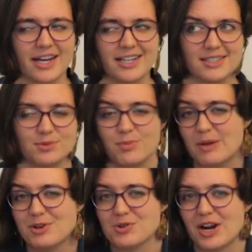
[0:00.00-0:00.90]
And
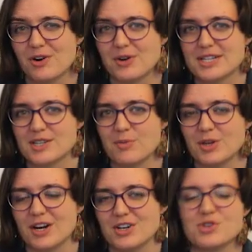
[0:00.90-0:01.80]
maybe try growing
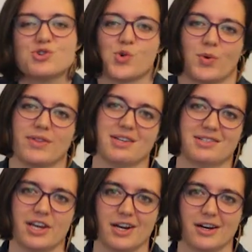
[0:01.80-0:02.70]
something unusual
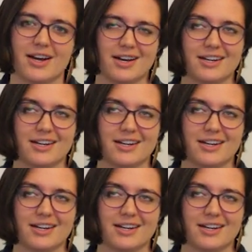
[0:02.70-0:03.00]
this year.